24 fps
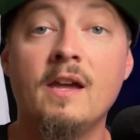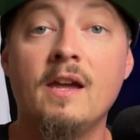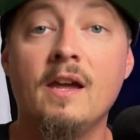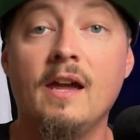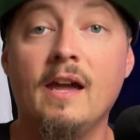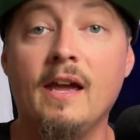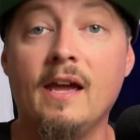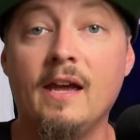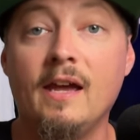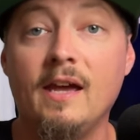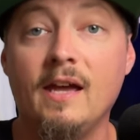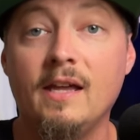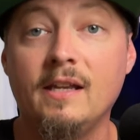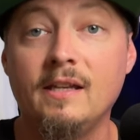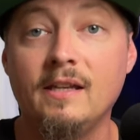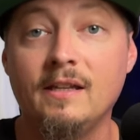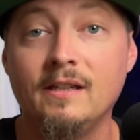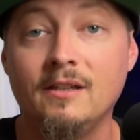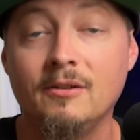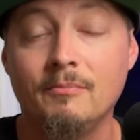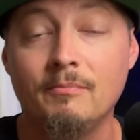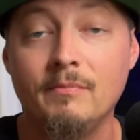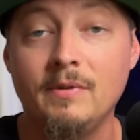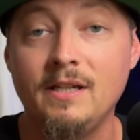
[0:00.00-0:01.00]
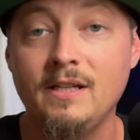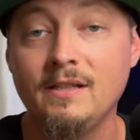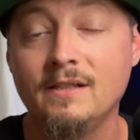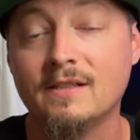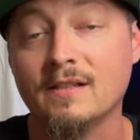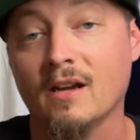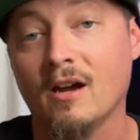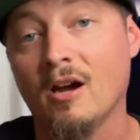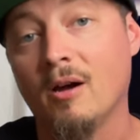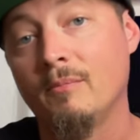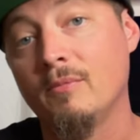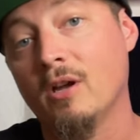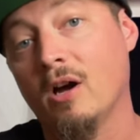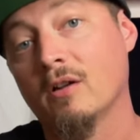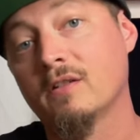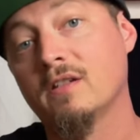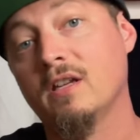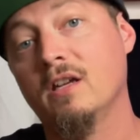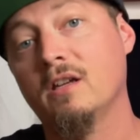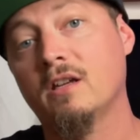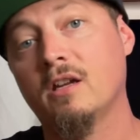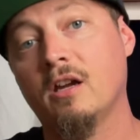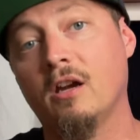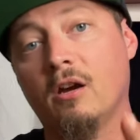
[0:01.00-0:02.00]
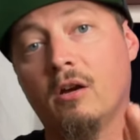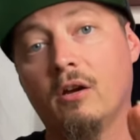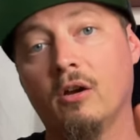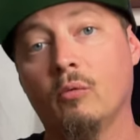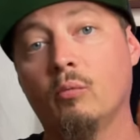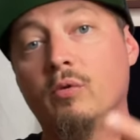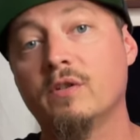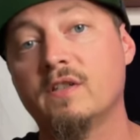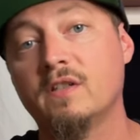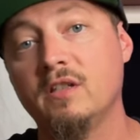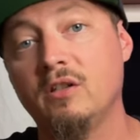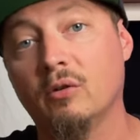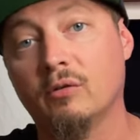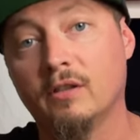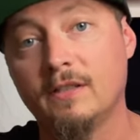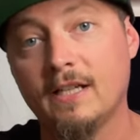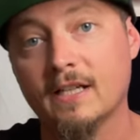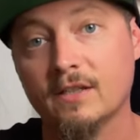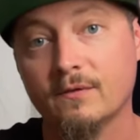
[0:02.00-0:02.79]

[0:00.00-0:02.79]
And in the meantime, y'all take care and we'll see you in the next